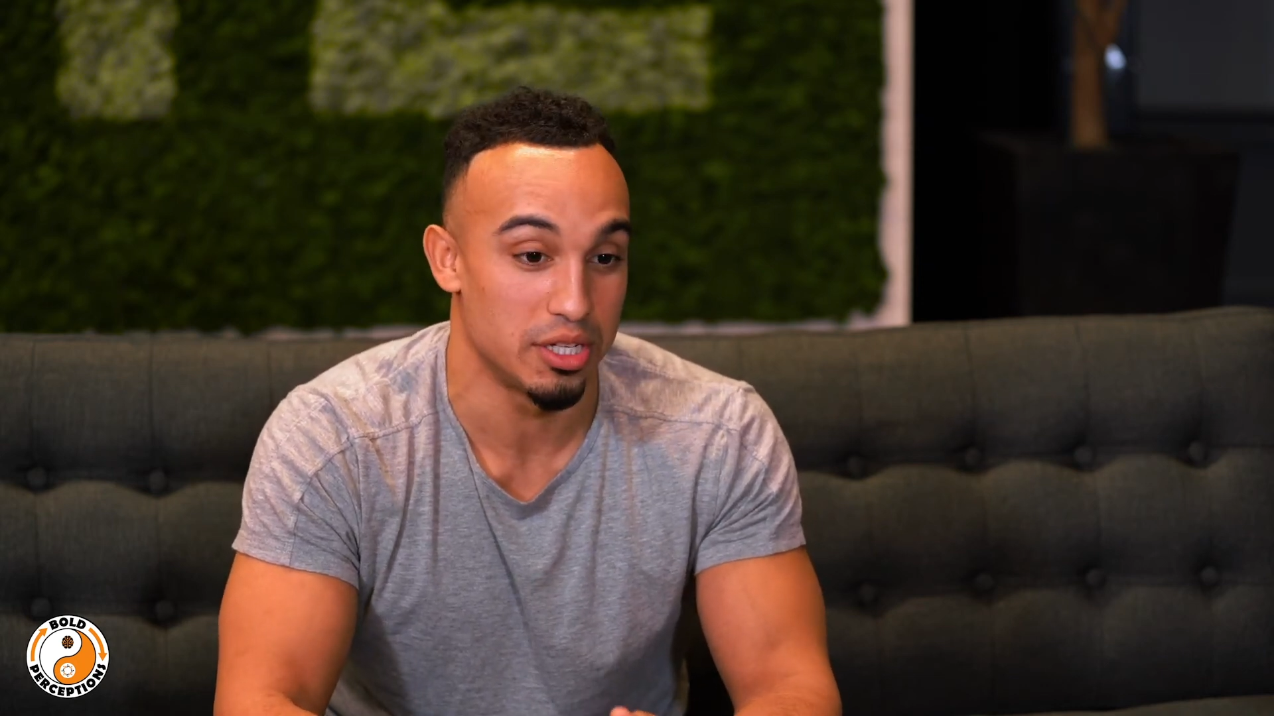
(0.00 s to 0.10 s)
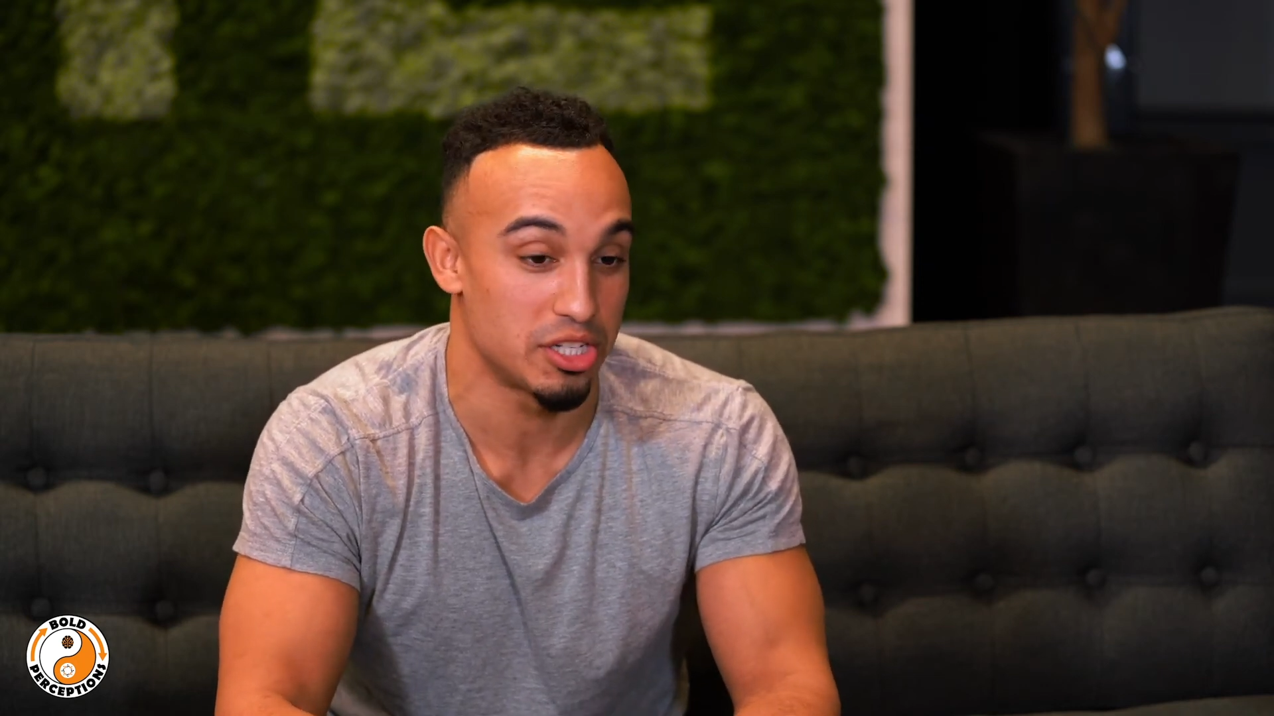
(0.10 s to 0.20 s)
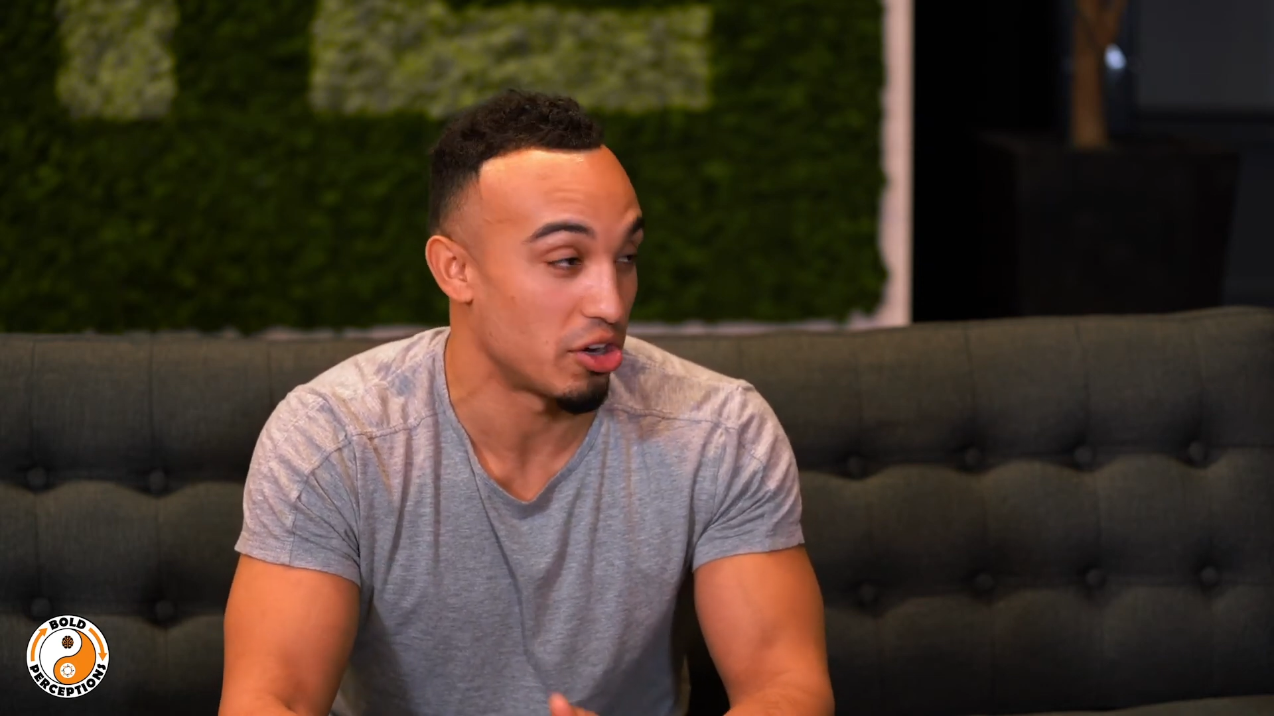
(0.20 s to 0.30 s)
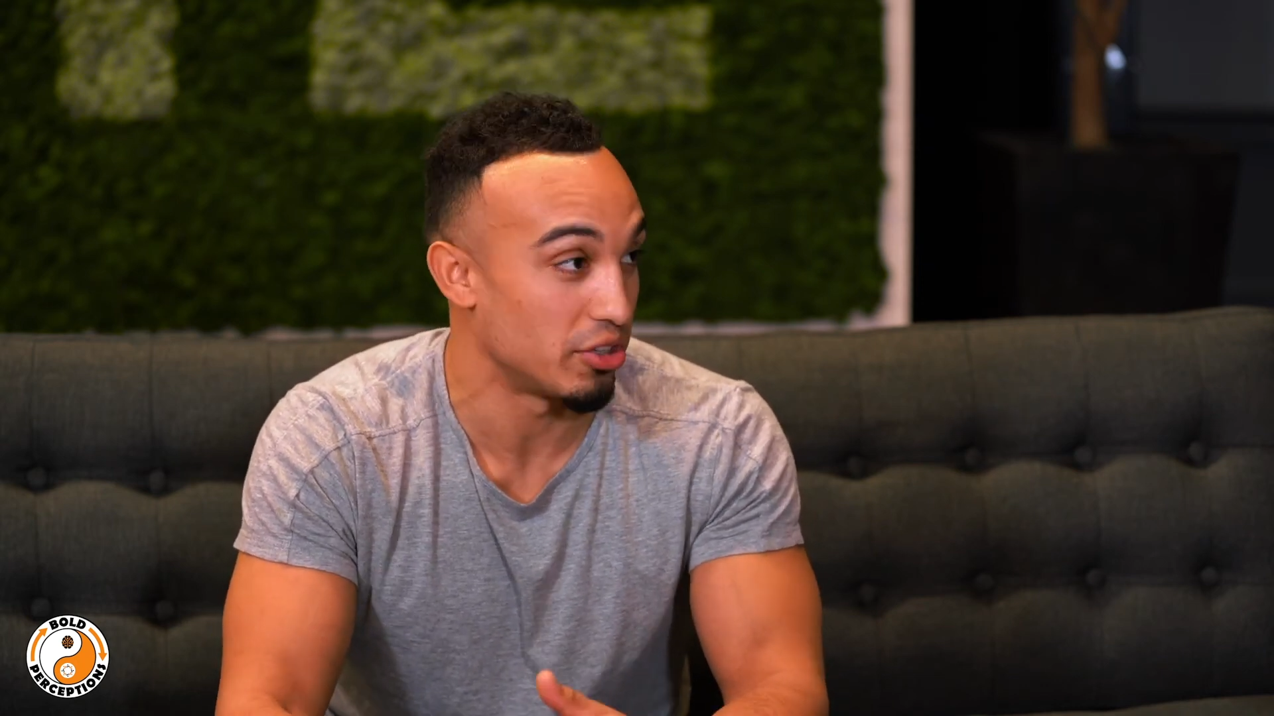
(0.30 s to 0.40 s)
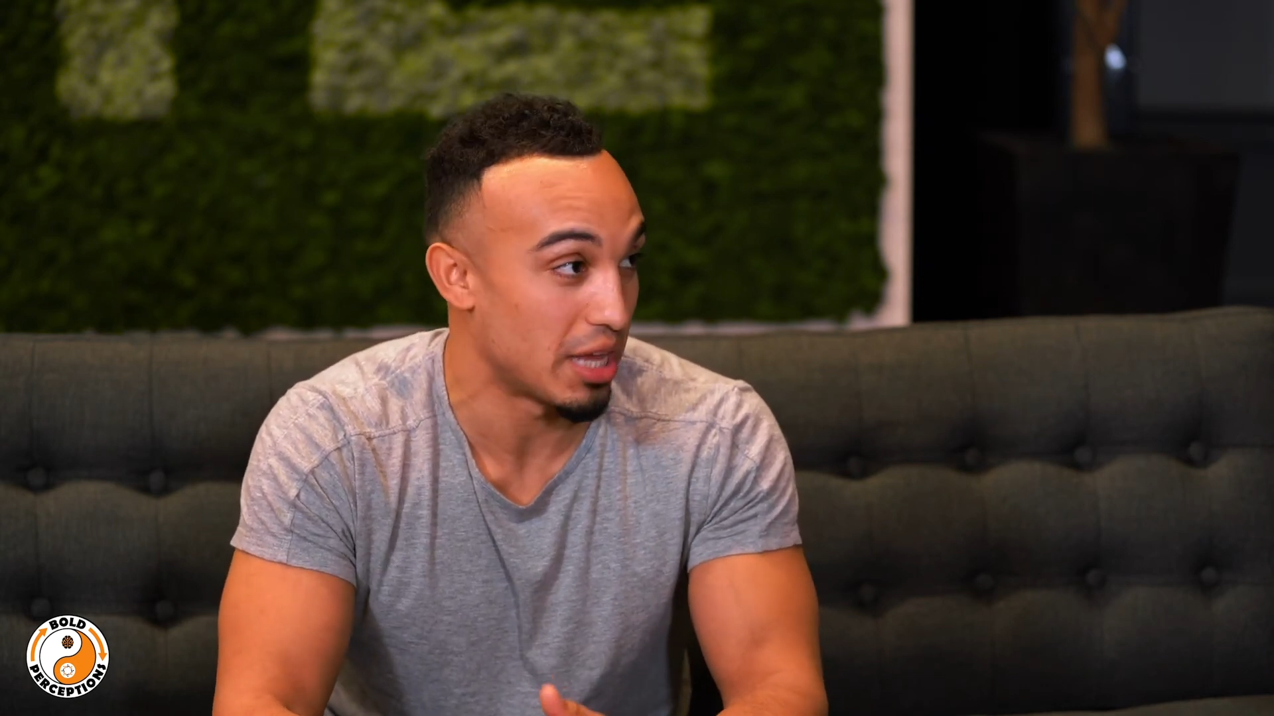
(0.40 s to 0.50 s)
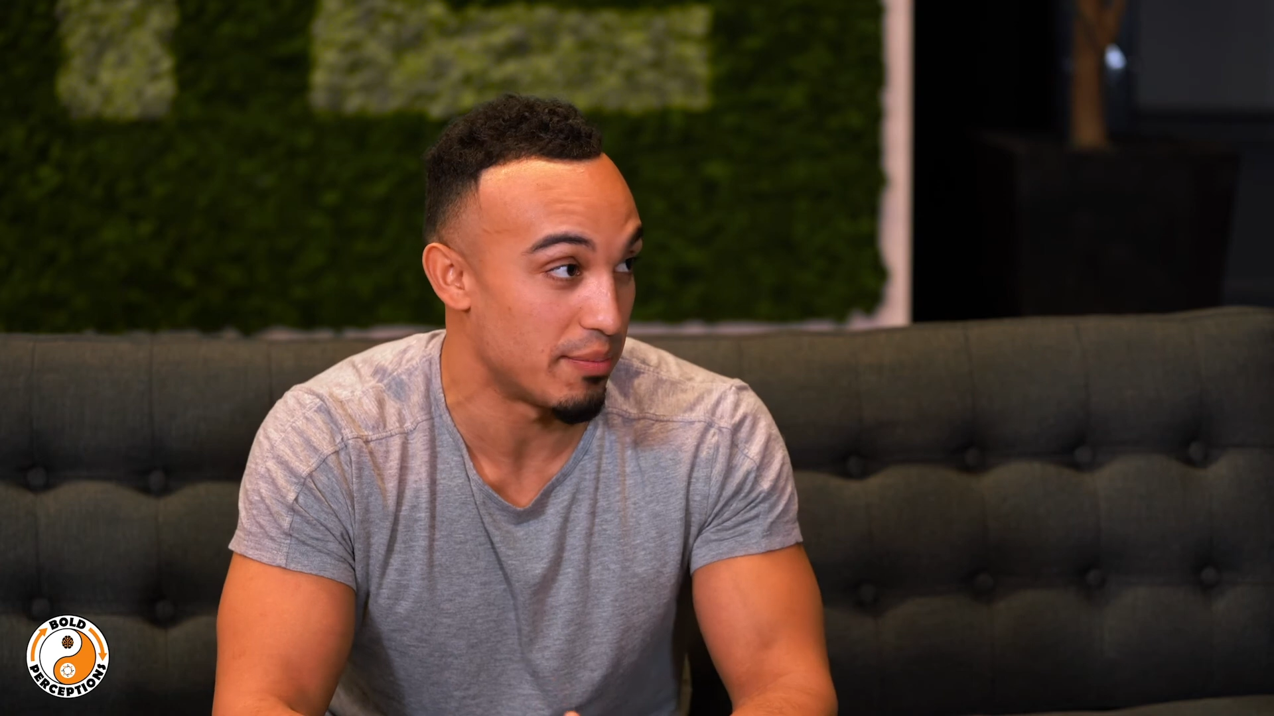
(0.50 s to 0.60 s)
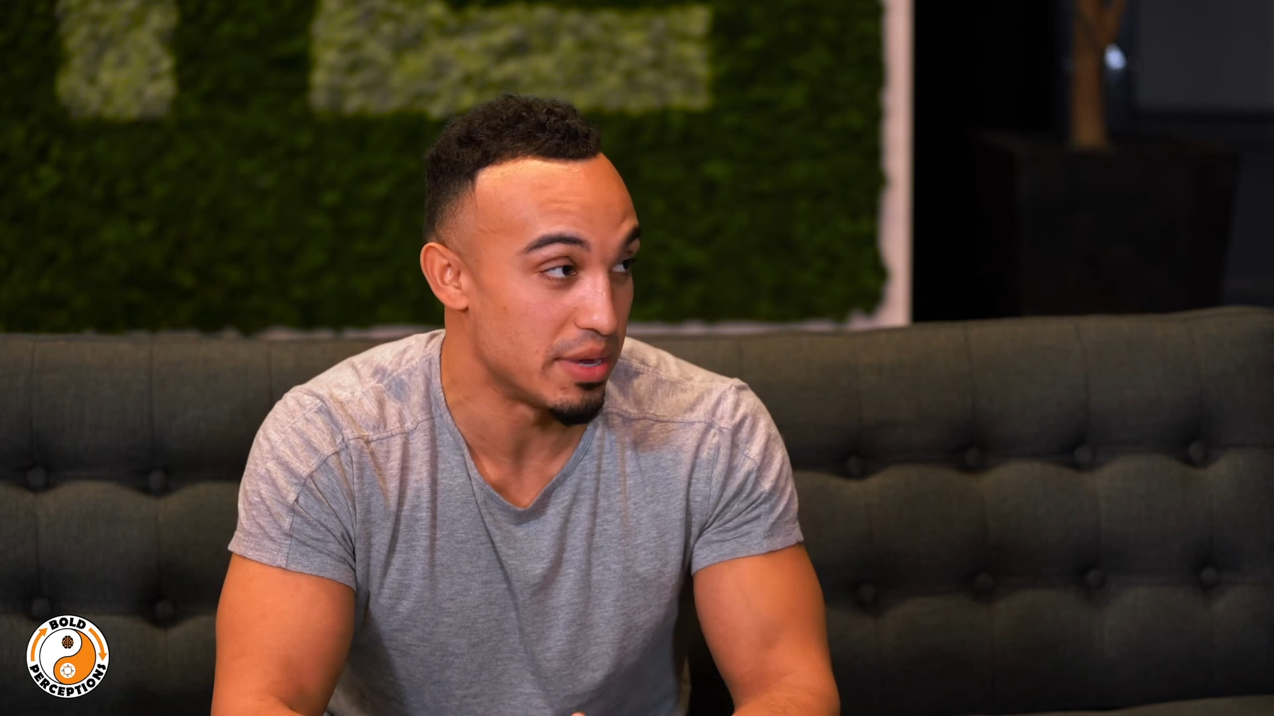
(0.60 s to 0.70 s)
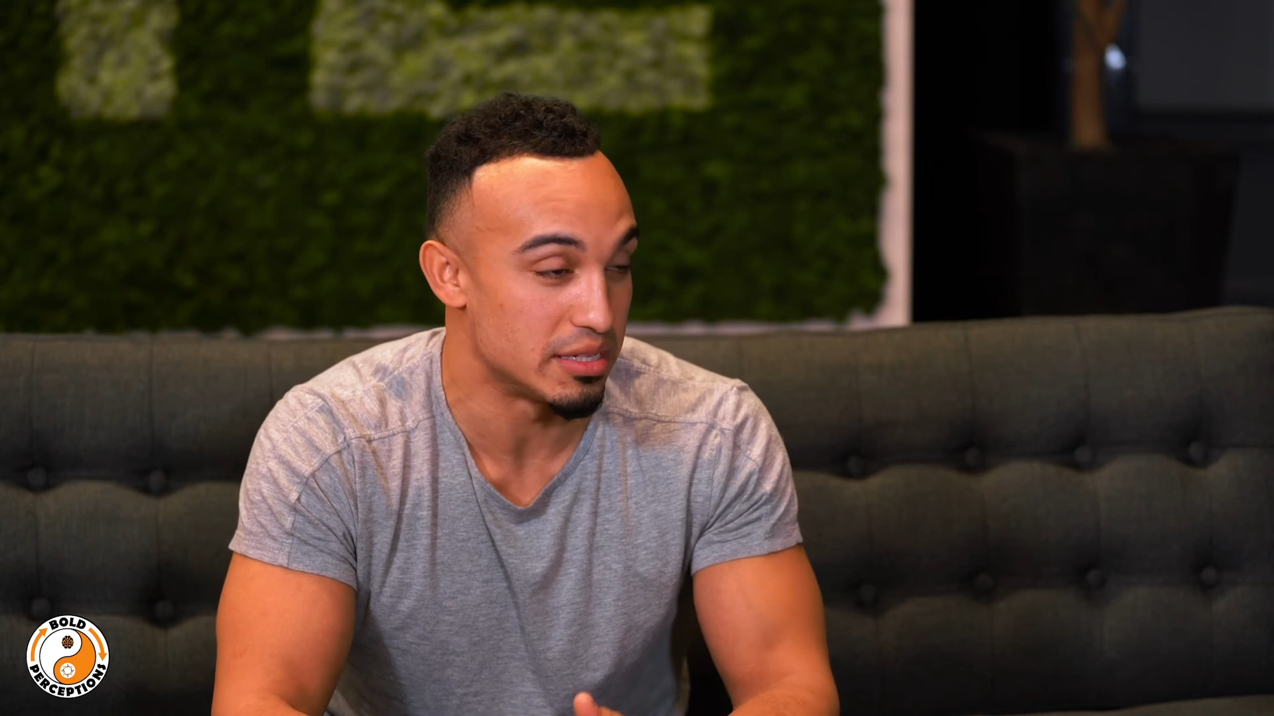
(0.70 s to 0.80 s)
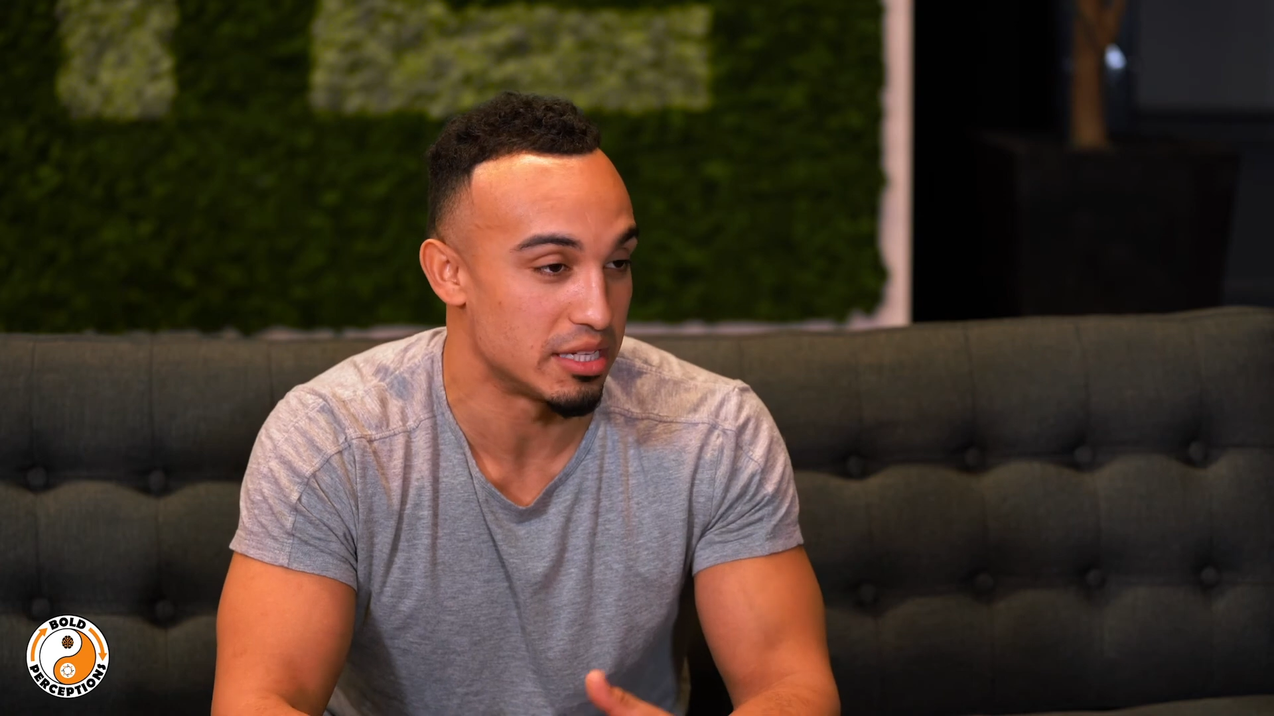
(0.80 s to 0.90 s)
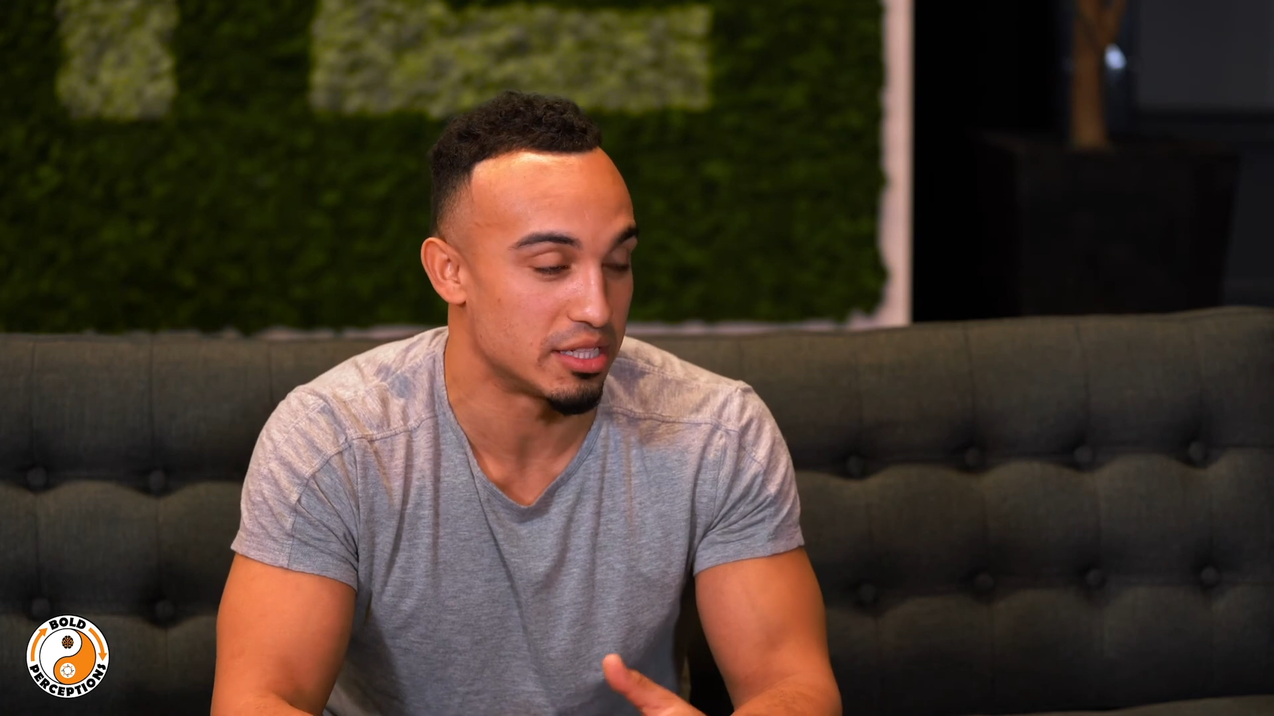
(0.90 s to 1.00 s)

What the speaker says: start that business,